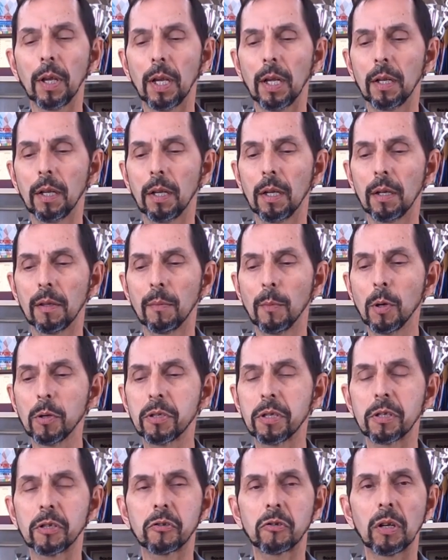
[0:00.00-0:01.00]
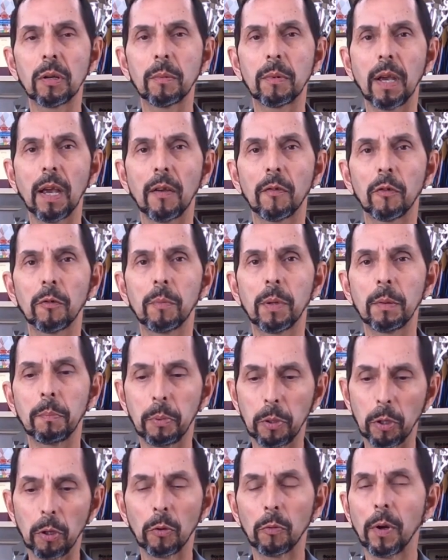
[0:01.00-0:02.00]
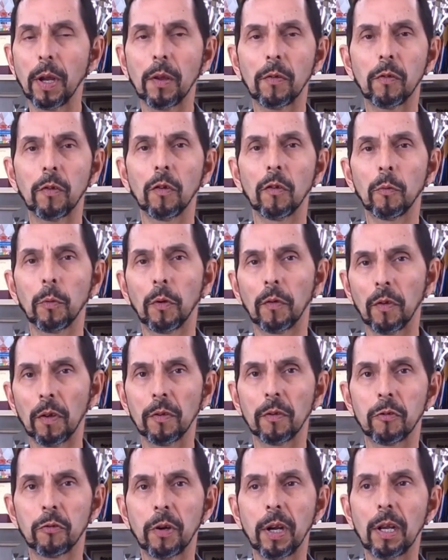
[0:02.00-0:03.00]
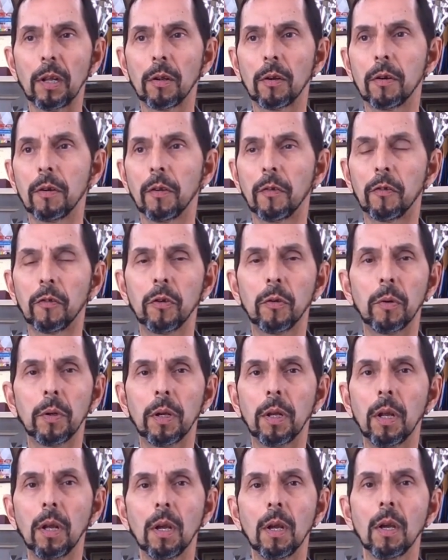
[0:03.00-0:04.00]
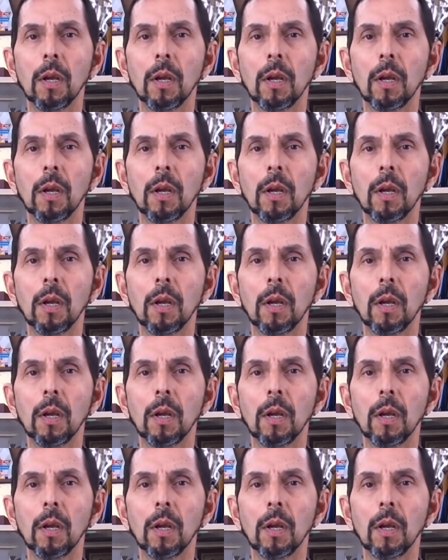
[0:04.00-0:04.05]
And the most extreme case would be pure race use where it's on the trailer and it's doing